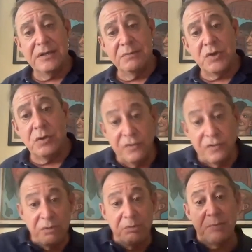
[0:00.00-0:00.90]
don't
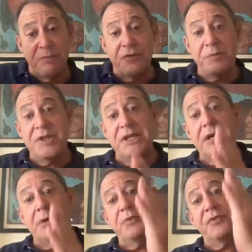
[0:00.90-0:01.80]
swim up from the
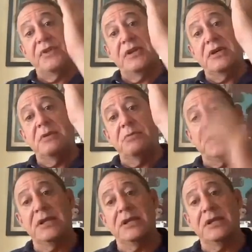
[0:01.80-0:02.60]
depths to come and get